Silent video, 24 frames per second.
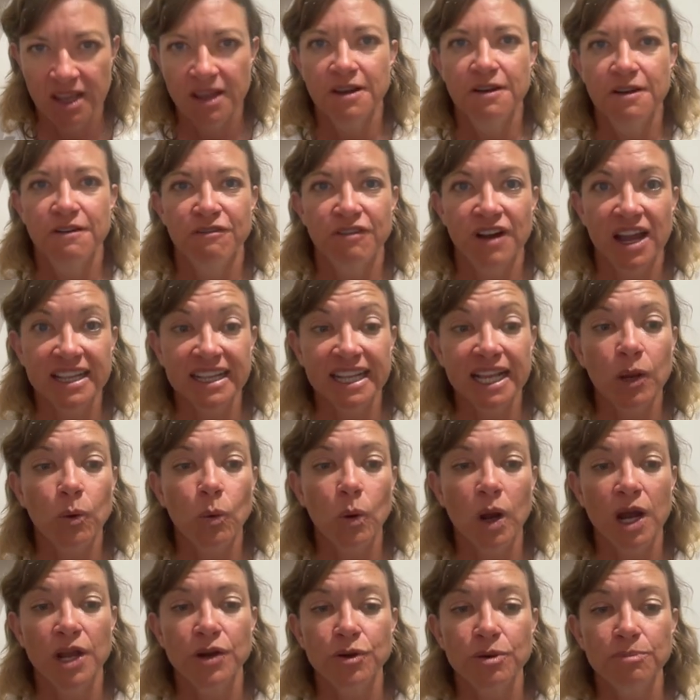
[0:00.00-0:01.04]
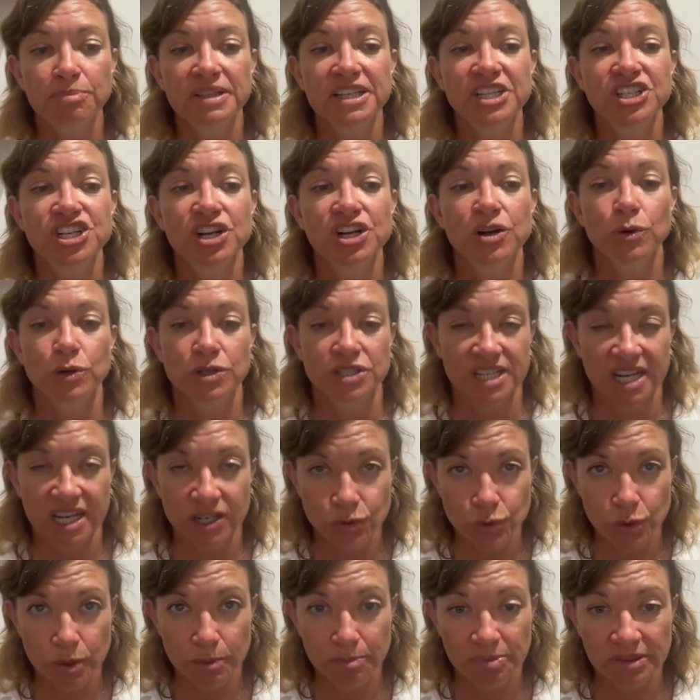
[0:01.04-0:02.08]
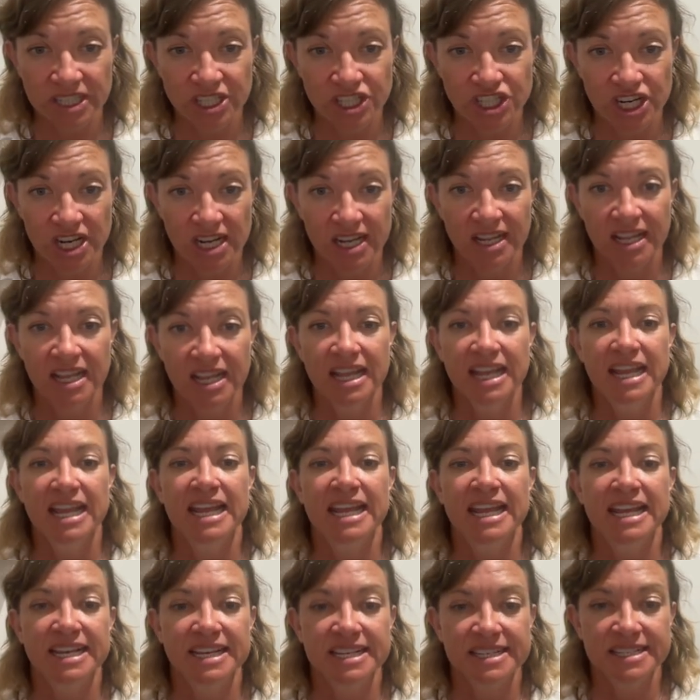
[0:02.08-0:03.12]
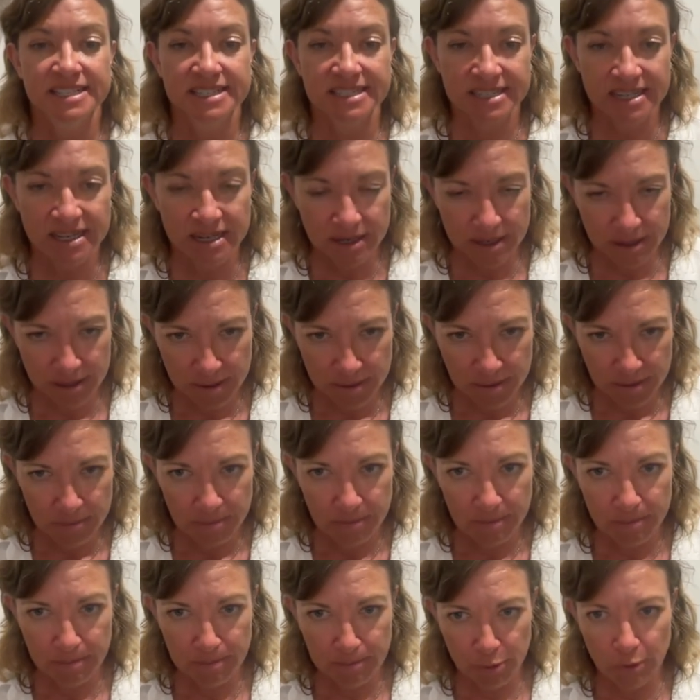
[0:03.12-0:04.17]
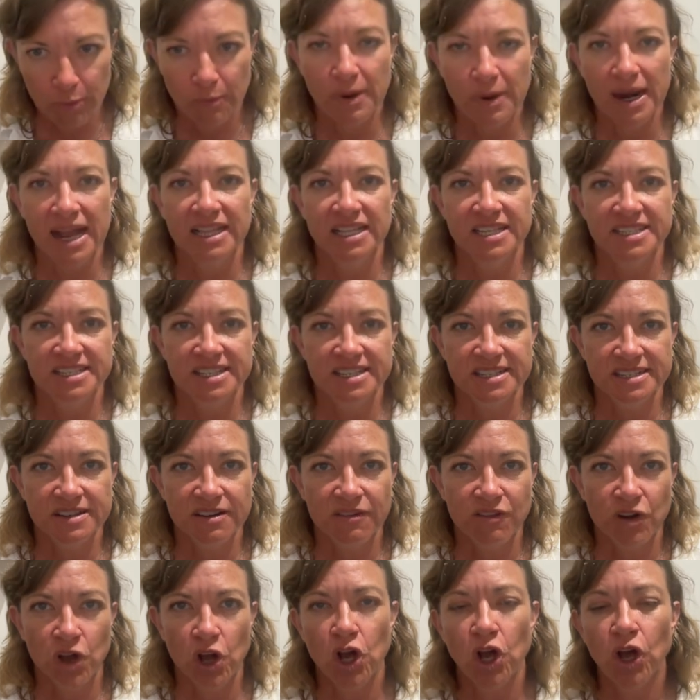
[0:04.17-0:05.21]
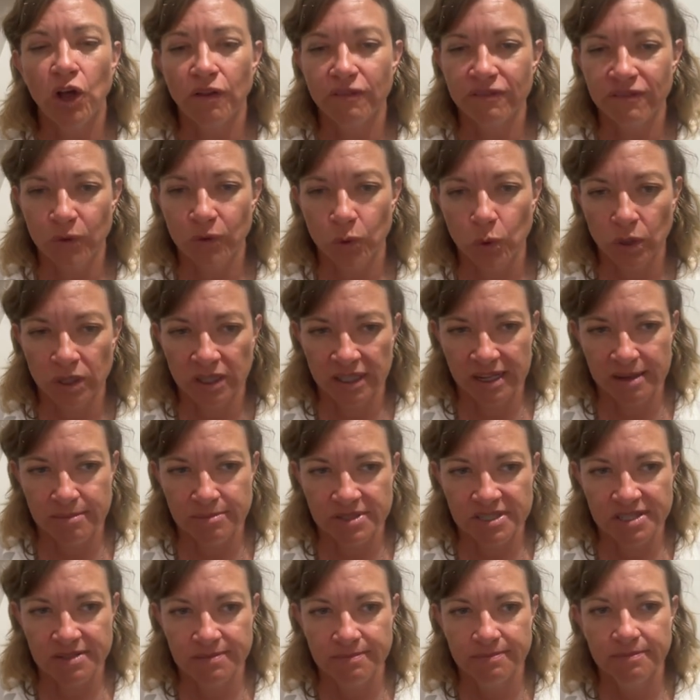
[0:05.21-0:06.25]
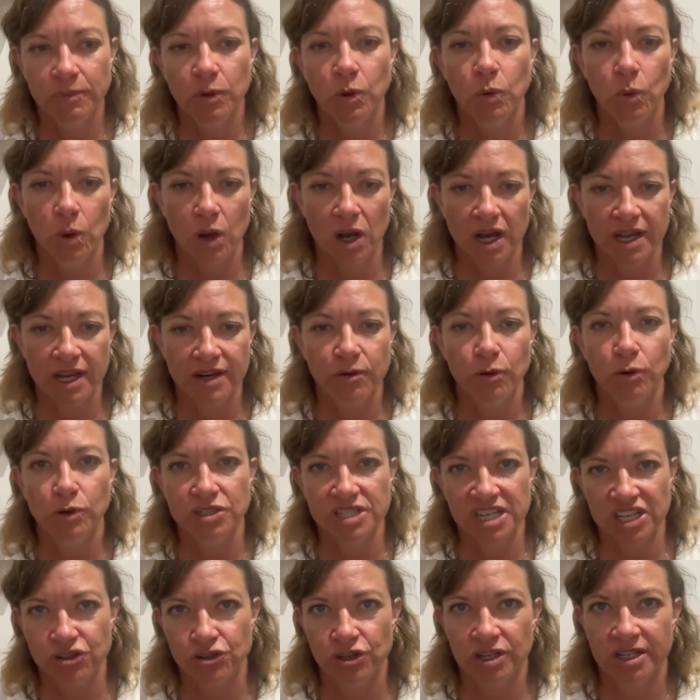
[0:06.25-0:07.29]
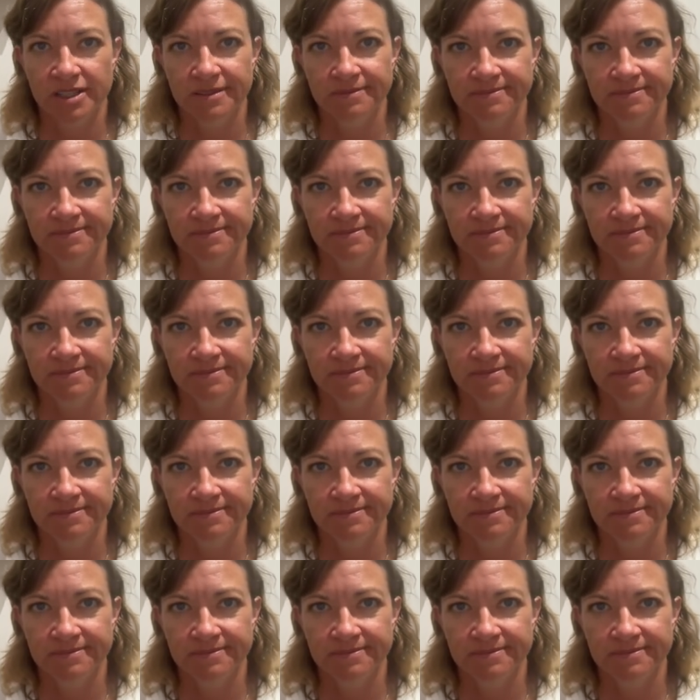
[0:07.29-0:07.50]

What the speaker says: Finally, quadriplegia or tetraplegia is paralysis of all four limbs, quad or tetra.